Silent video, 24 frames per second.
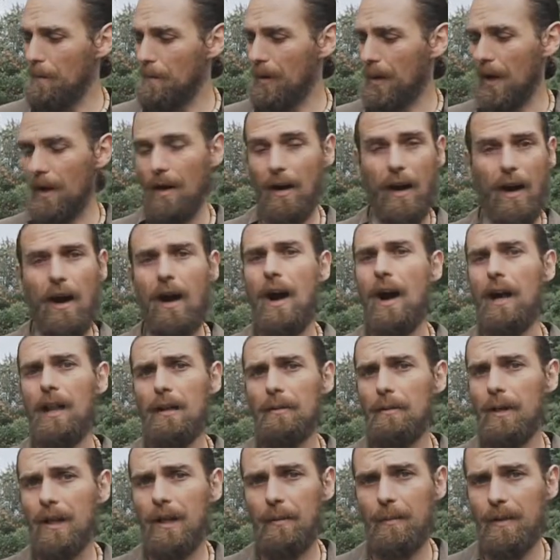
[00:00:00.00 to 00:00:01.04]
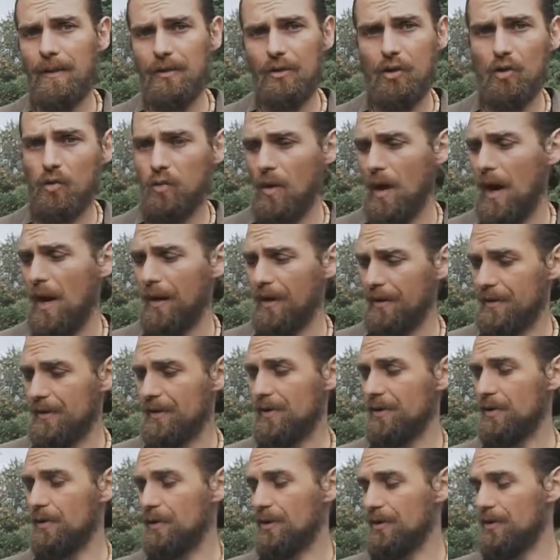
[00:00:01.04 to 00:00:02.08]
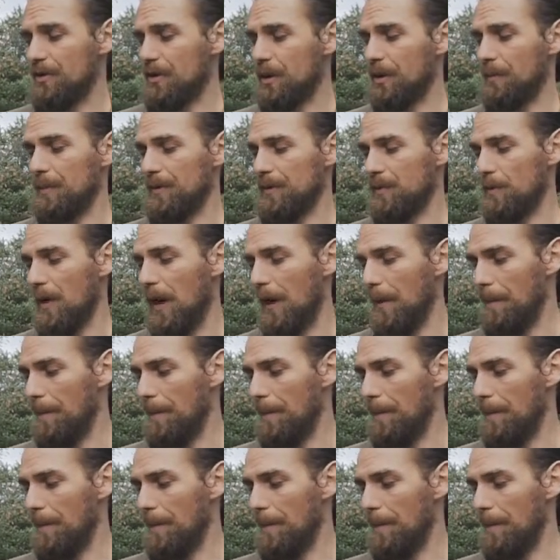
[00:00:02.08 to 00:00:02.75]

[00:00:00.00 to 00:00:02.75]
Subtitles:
but I highly recommend you try it as a soda syrup as well.